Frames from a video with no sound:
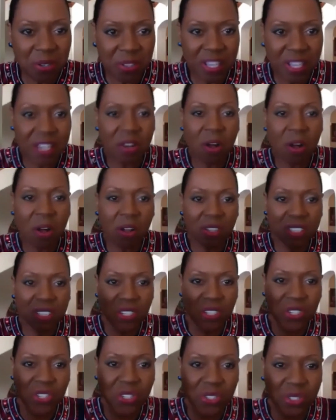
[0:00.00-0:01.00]
they called it
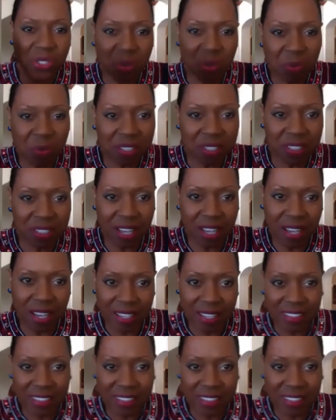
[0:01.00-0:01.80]
suicide.